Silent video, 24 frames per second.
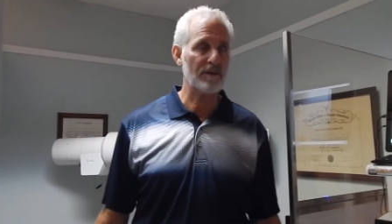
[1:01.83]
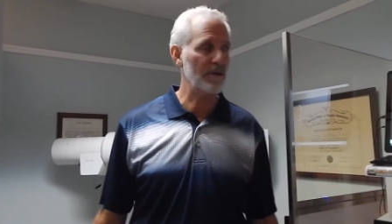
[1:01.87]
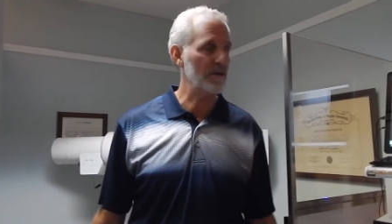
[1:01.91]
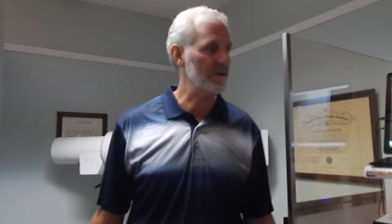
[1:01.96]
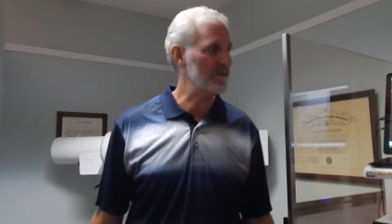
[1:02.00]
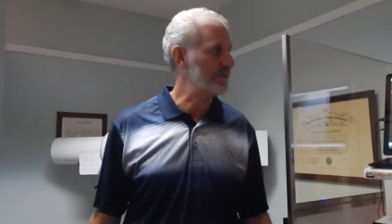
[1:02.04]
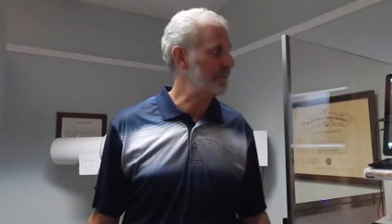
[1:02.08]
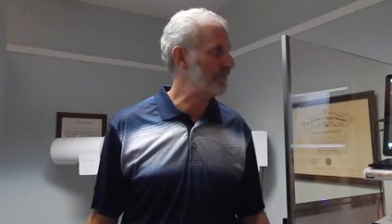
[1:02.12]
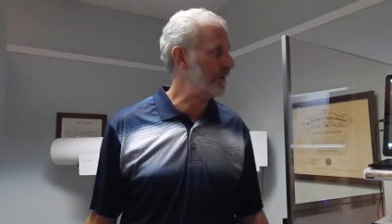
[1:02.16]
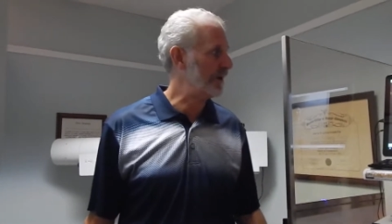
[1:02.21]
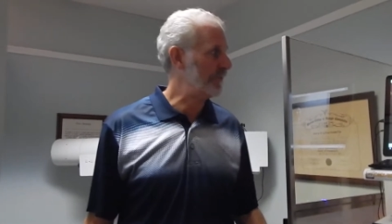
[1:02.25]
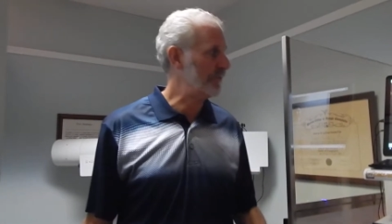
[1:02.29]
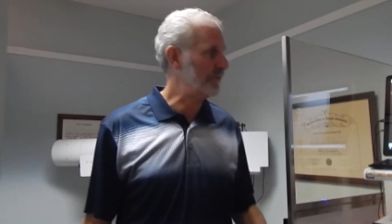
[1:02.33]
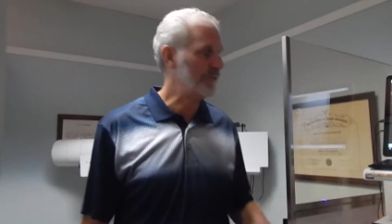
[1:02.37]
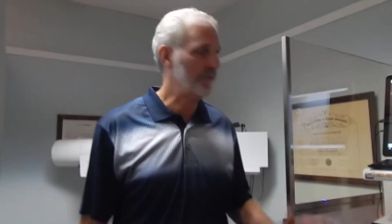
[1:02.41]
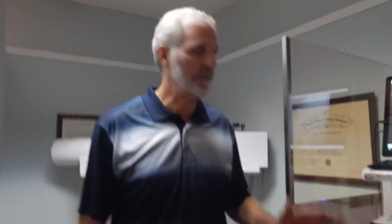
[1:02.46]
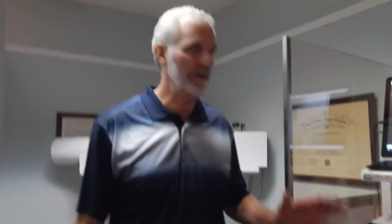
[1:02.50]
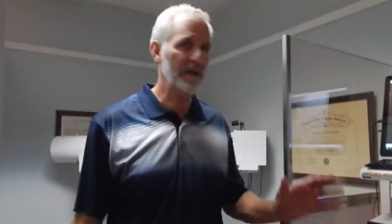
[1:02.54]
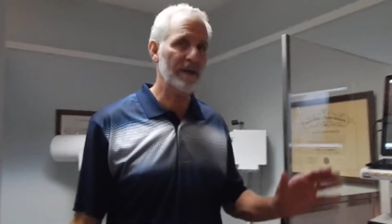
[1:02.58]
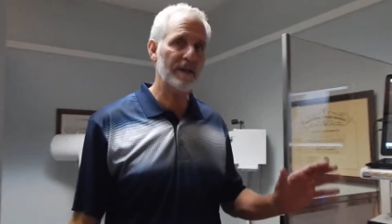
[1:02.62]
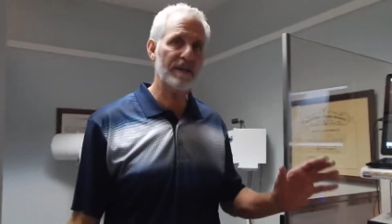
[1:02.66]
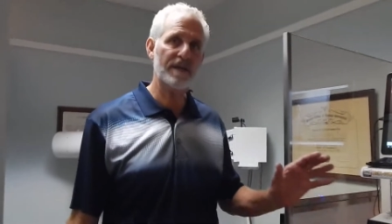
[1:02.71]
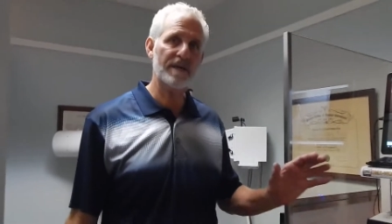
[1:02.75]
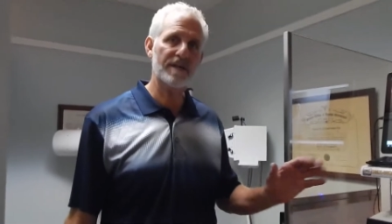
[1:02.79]
There's about
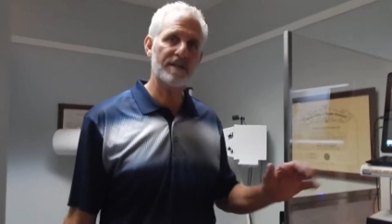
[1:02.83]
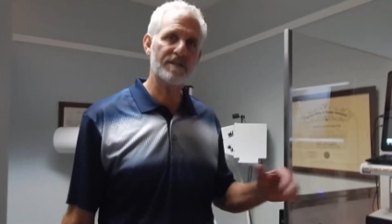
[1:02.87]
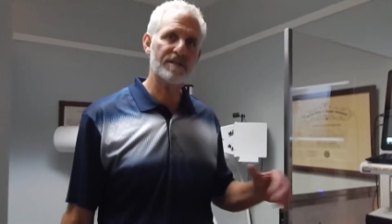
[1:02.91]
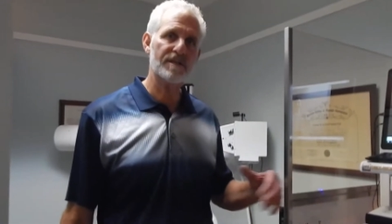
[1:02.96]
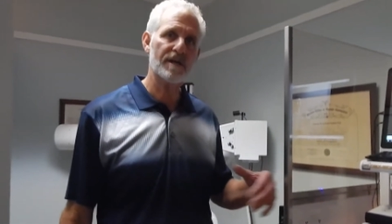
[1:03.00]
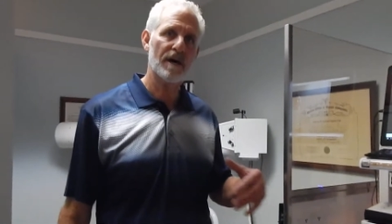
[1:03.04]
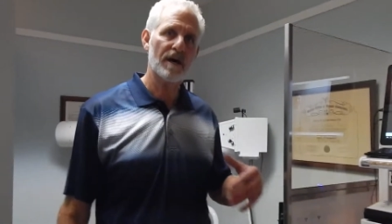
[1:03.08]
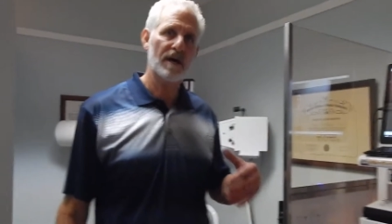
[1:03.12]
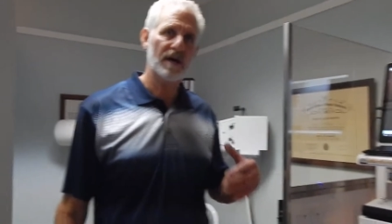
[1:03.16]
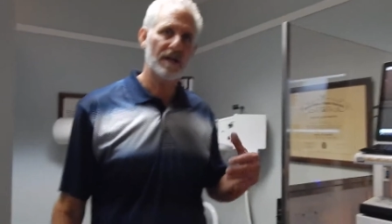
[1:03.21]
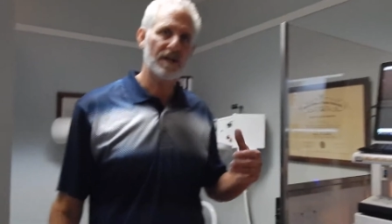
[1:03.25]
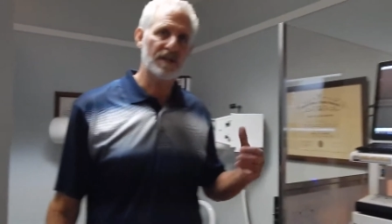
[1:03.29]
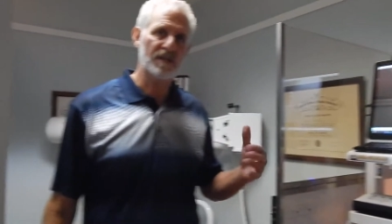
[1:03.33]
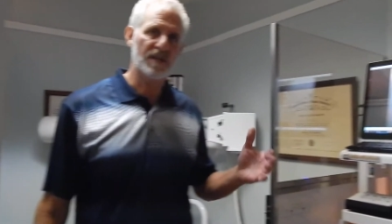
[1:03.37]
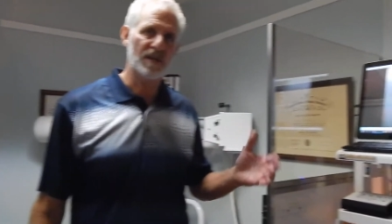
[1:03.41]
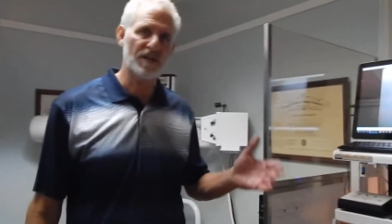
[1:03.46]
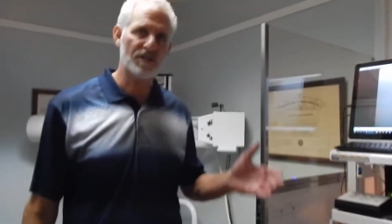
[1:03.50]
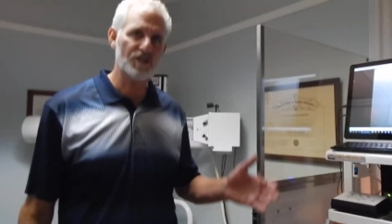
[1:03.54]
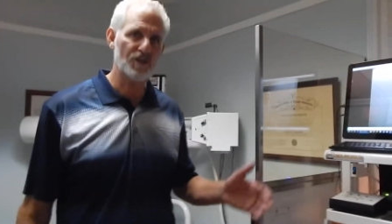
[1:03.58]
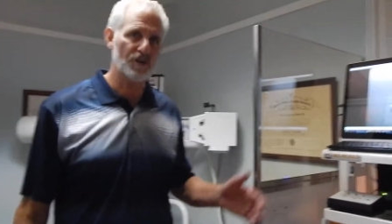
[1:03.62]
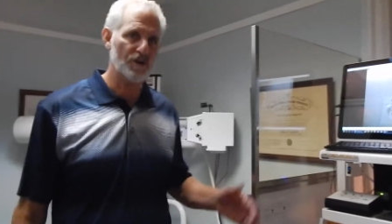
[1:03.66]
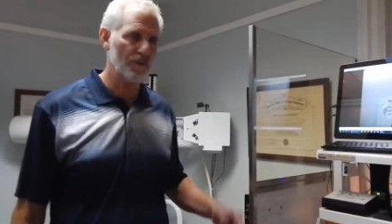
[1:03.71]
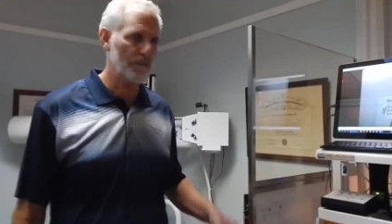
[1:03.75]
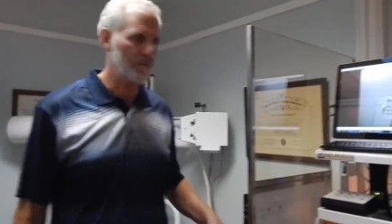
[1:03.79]
three of these
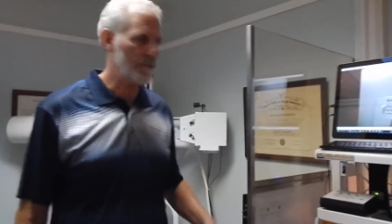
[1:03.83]
digital